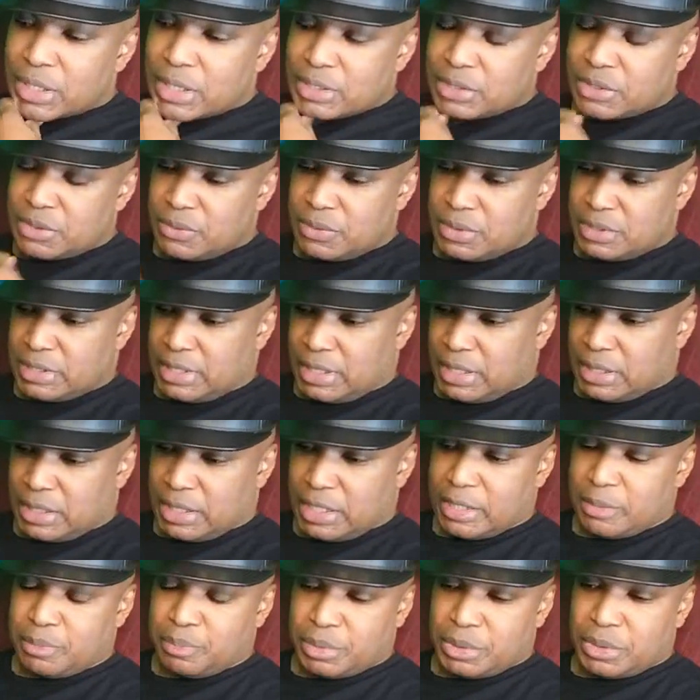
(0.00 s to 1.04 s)
do is I'll
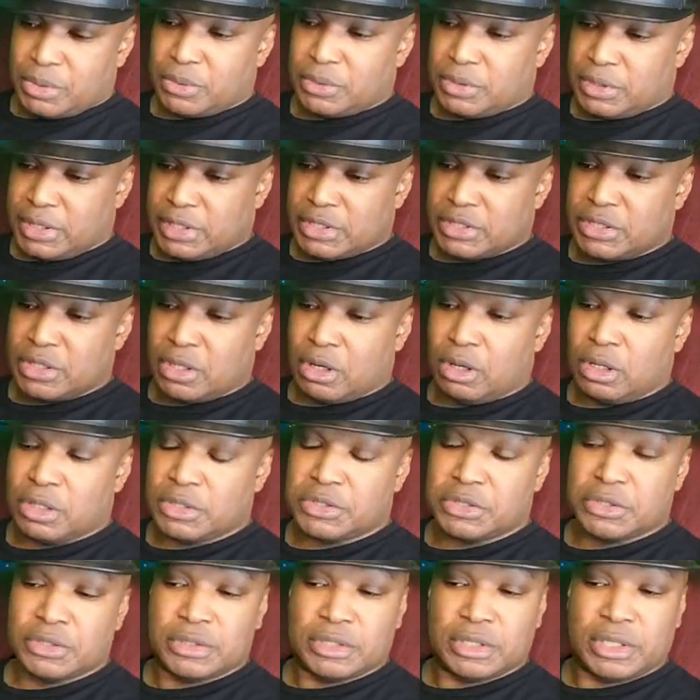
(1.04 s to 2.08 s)
upload this
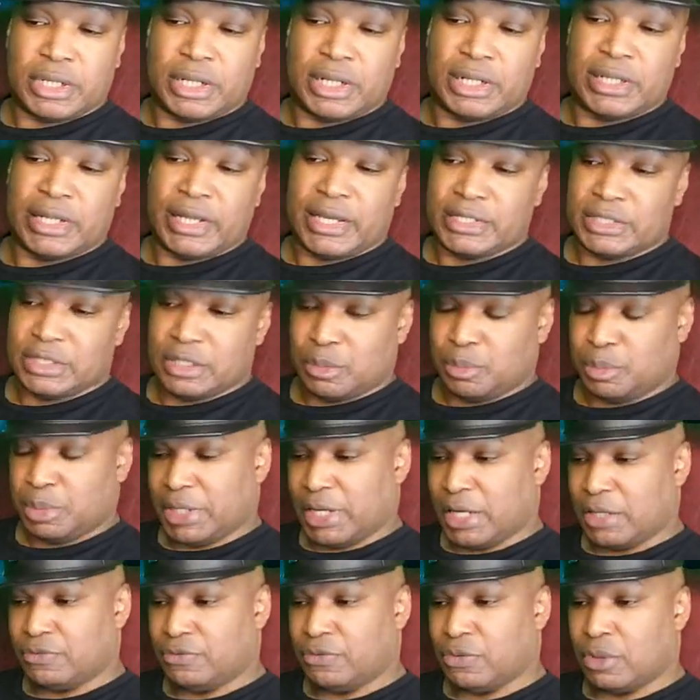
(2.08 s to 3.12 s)
also to the classic
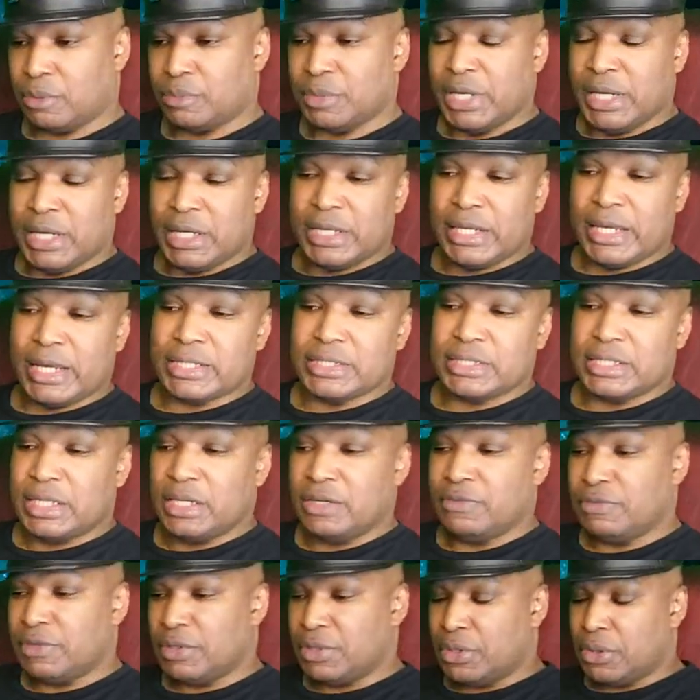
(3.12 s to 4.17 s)
platform. Yes,
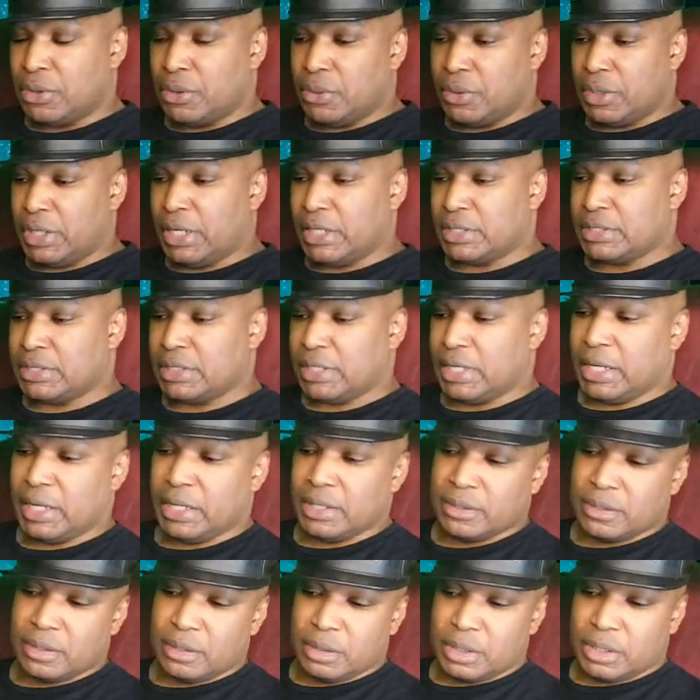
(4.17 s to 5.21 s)
even though it's
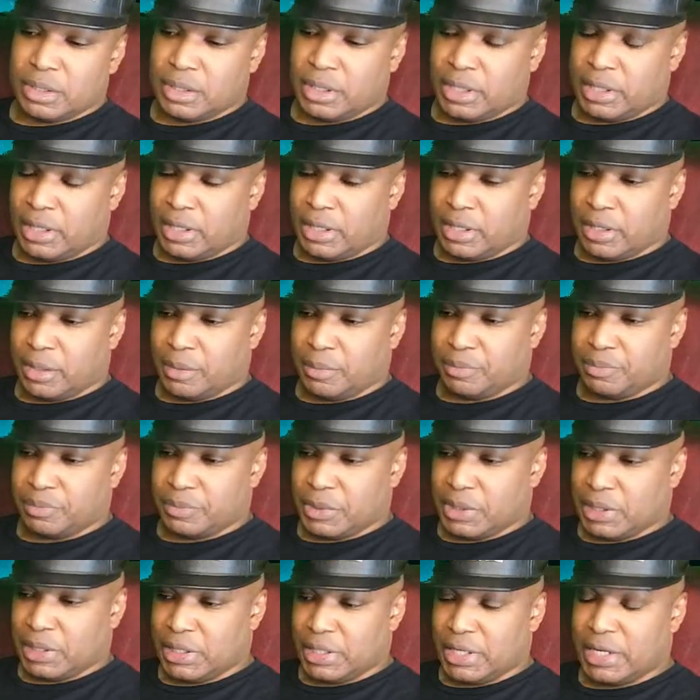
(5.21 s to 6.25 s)
in the
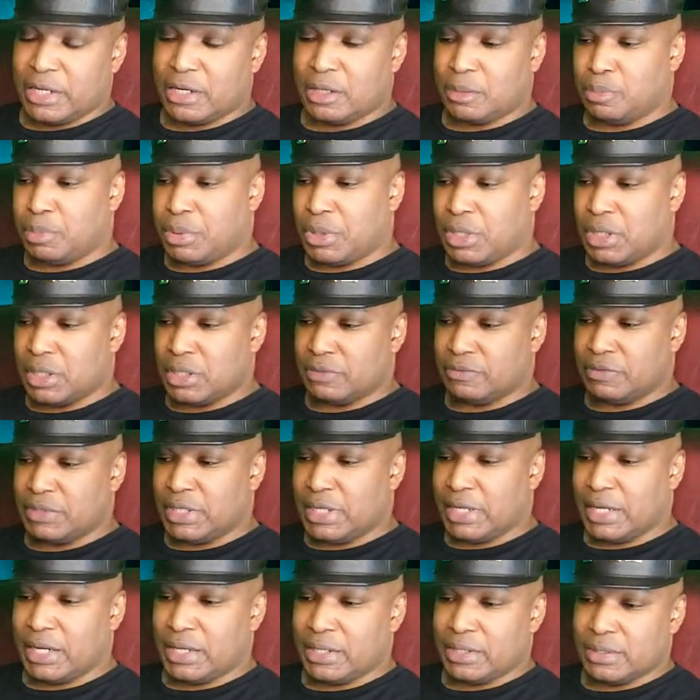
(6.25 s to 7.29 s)
later part of
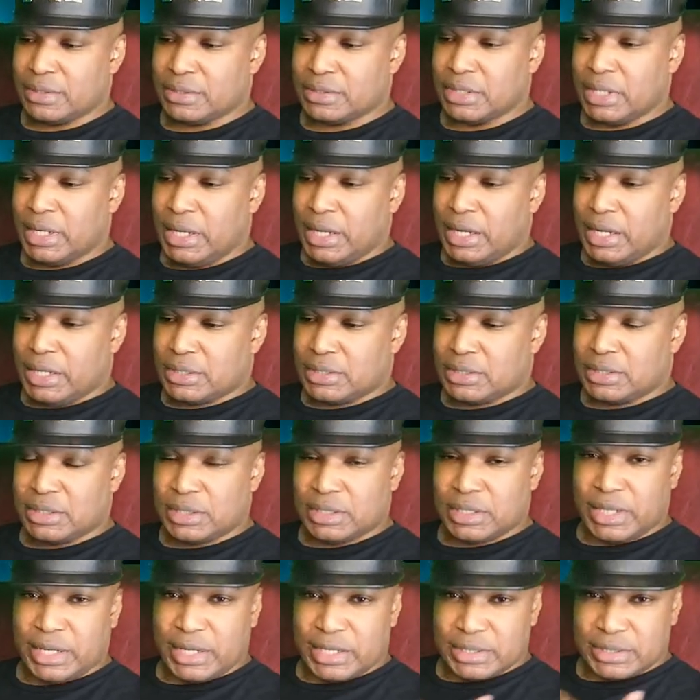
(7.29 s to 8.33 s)
the 80s, it
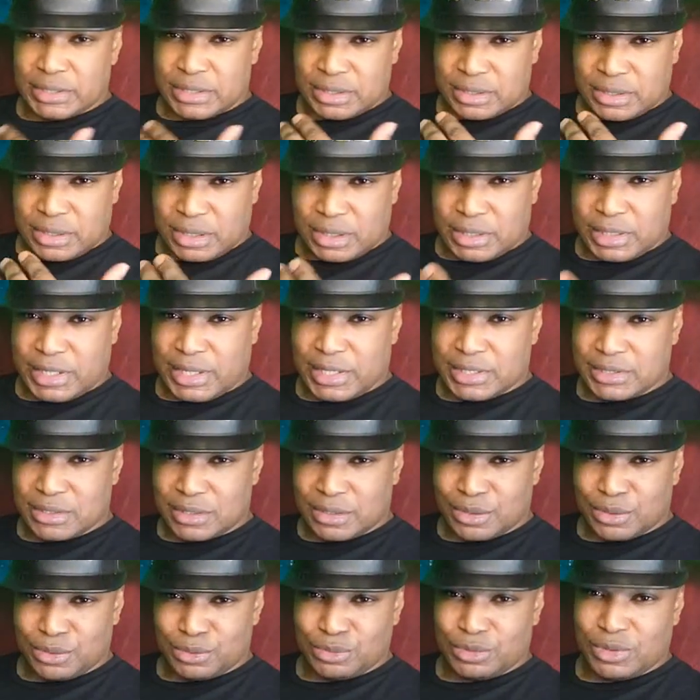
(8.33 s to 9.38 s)
still has the
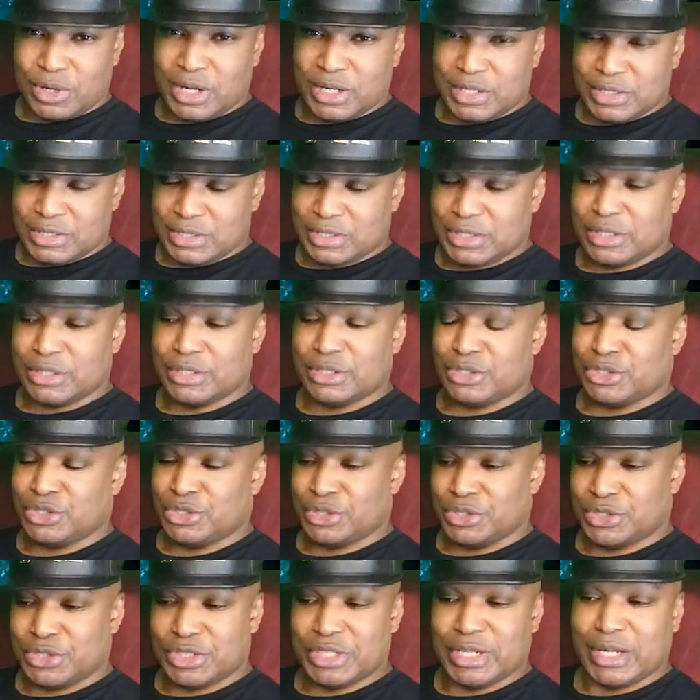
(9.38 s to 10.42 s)
classic rock
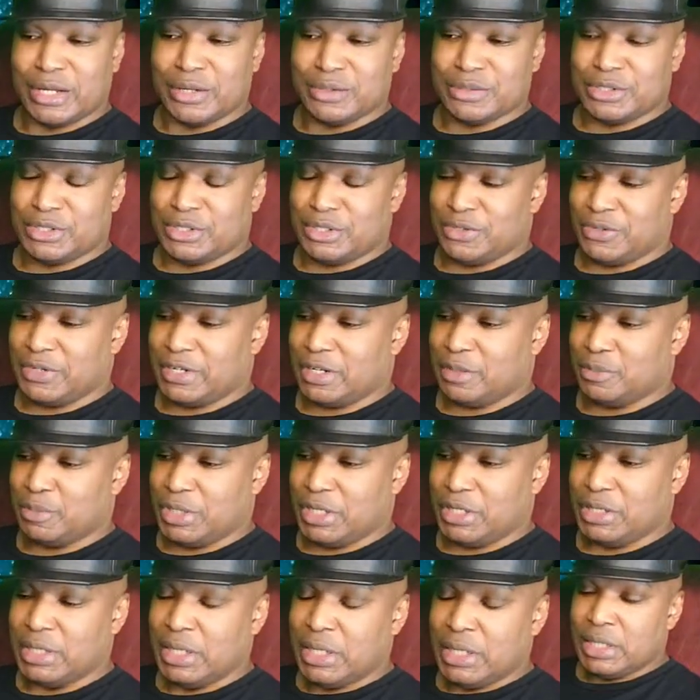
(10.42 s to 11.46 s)
signature sound. You know what I
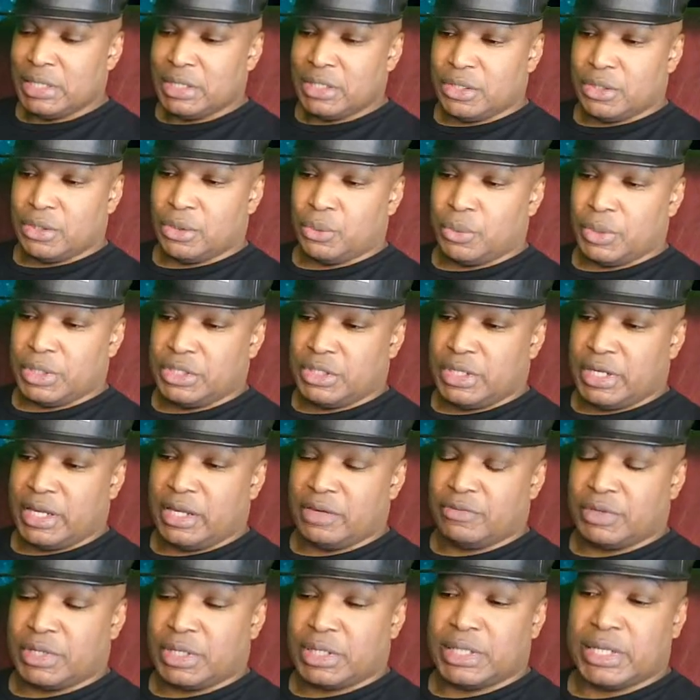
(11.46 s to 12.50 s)
mean? You know, when you
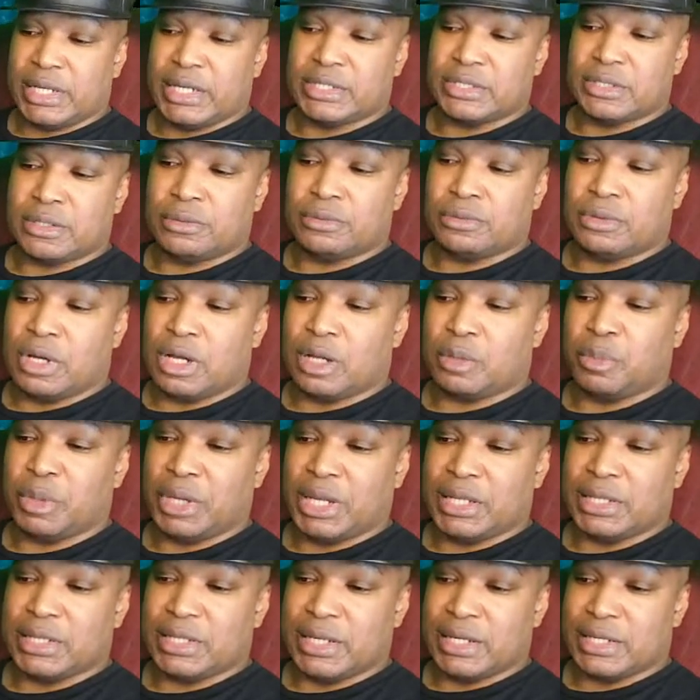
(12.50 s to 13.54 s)
have a classic rock
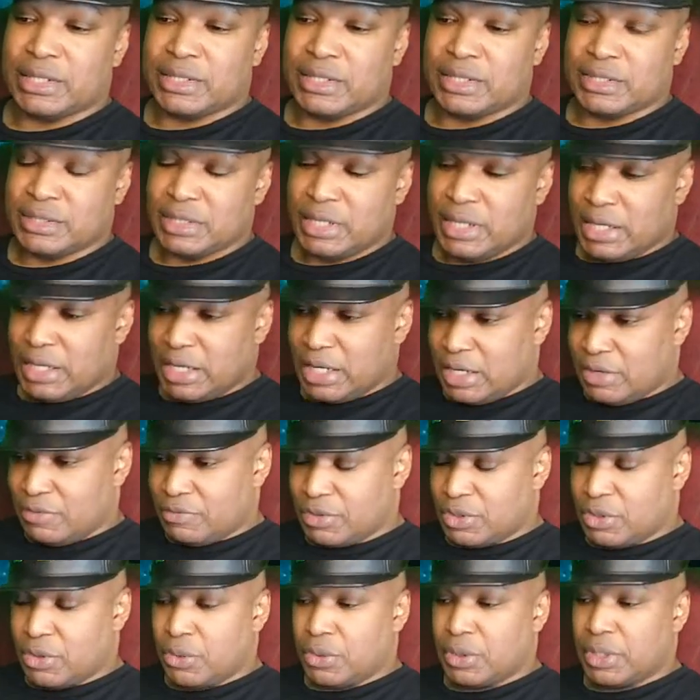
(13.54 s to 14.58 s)
band like this,
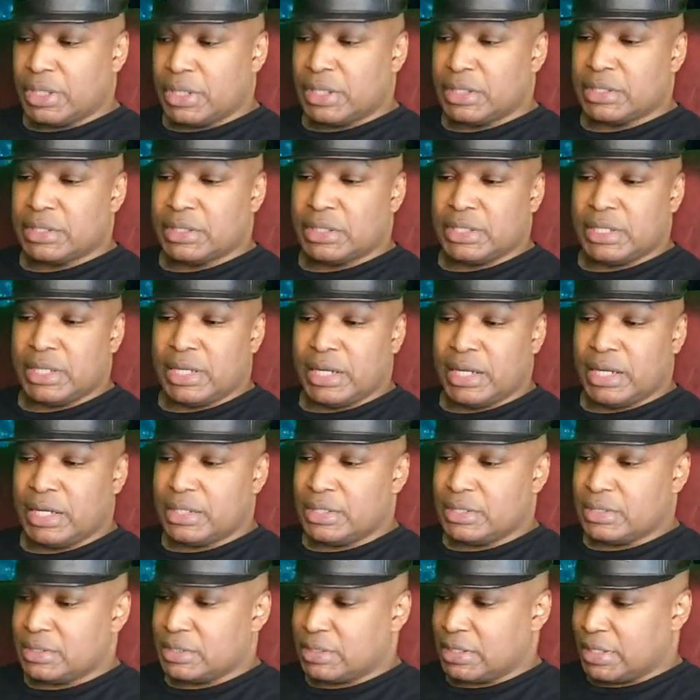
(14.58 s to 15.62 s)
even going into the
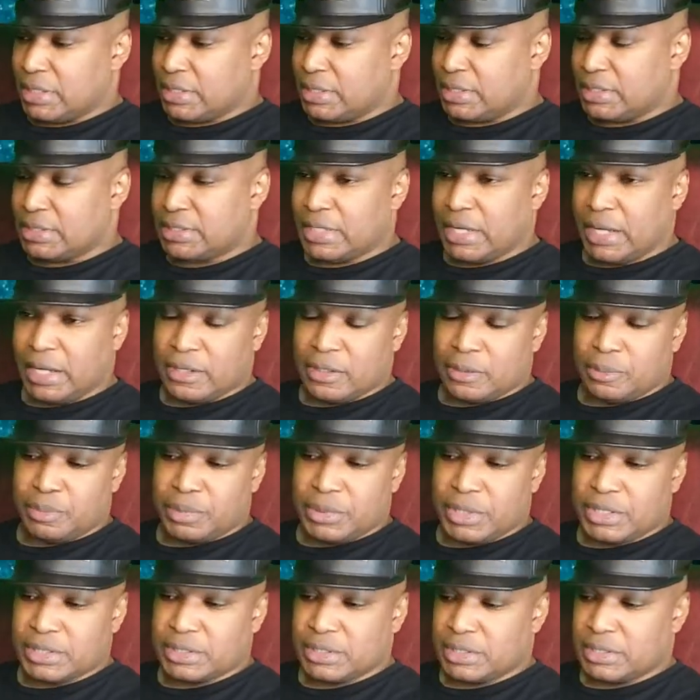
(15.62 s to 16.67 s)
80s, 90s, and the
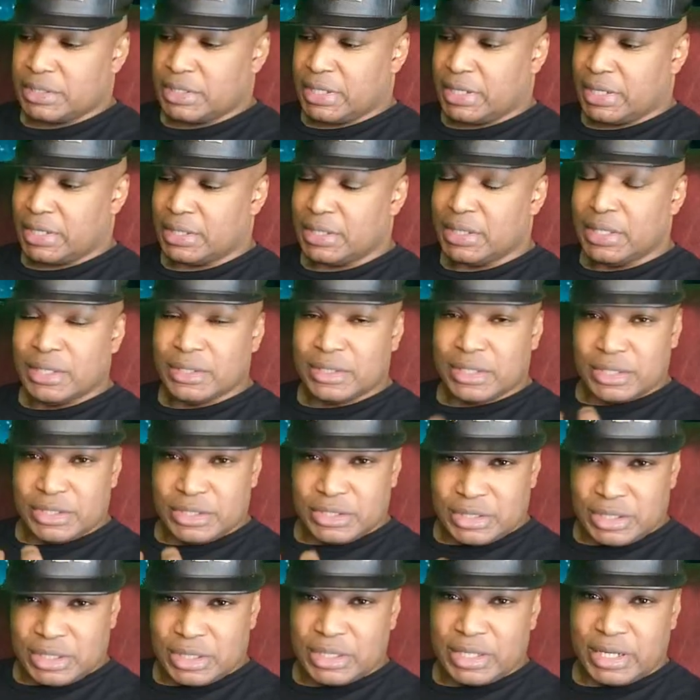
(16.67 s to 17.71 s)
present day, they
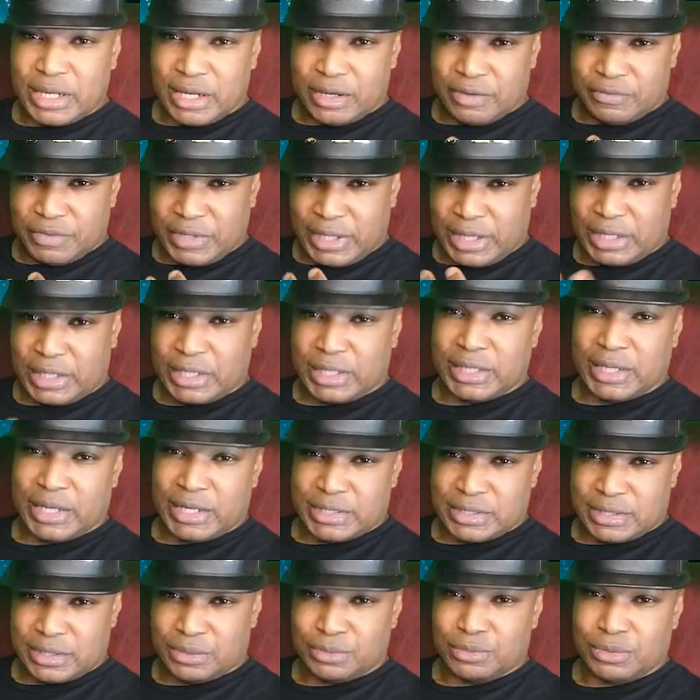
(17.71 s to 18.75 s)
still have that
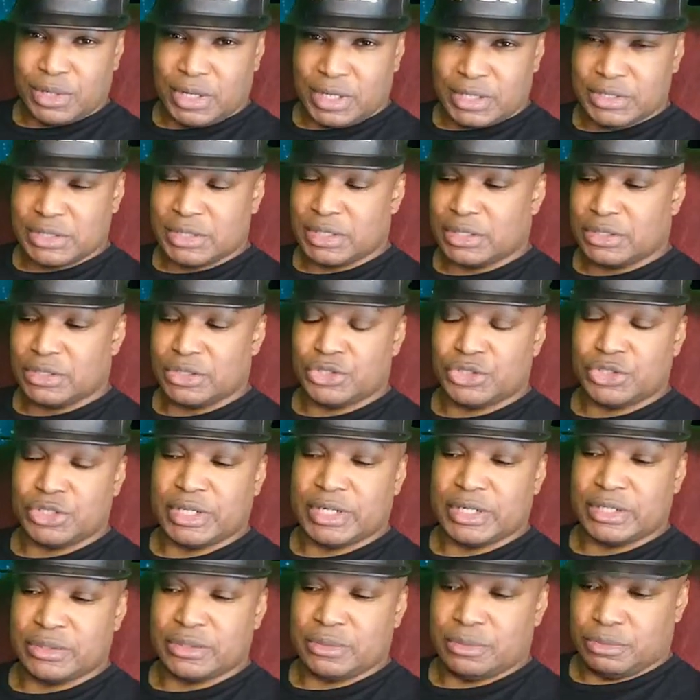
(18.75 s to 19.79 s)
classic rock
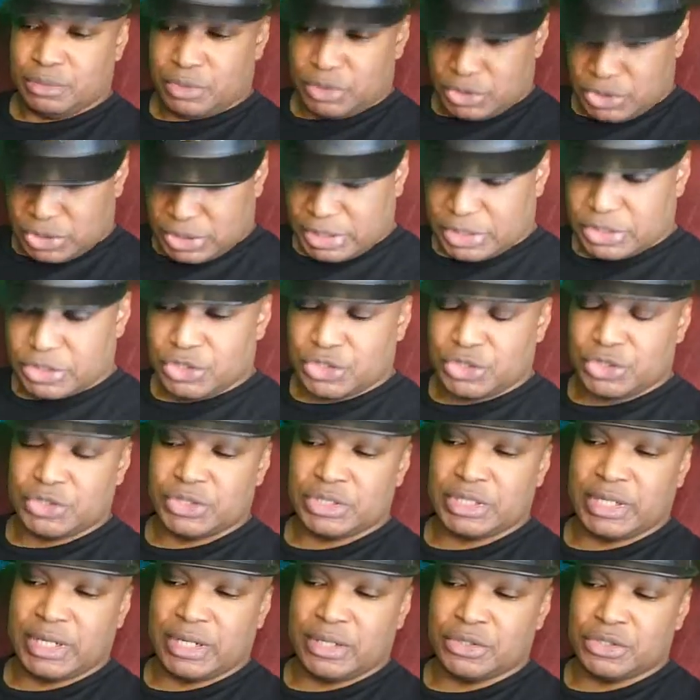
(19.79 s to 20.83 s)
signature
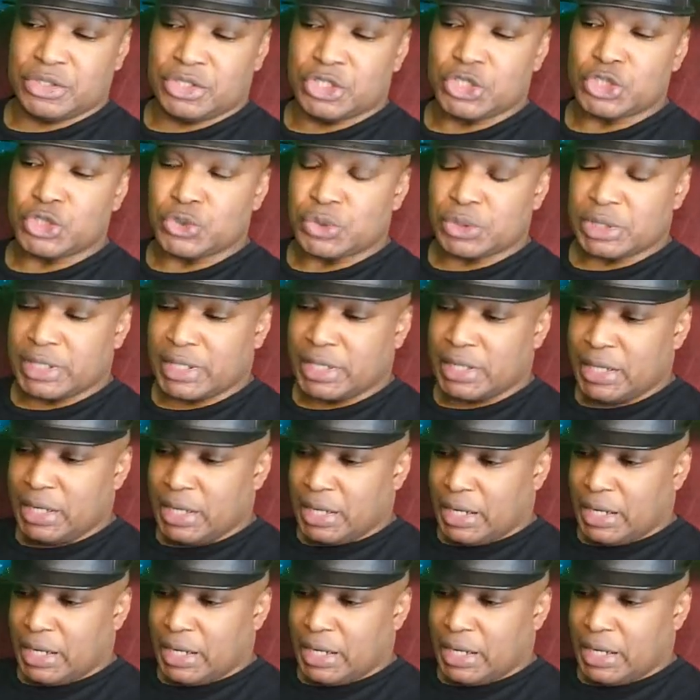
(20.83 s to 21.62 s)
sound usually,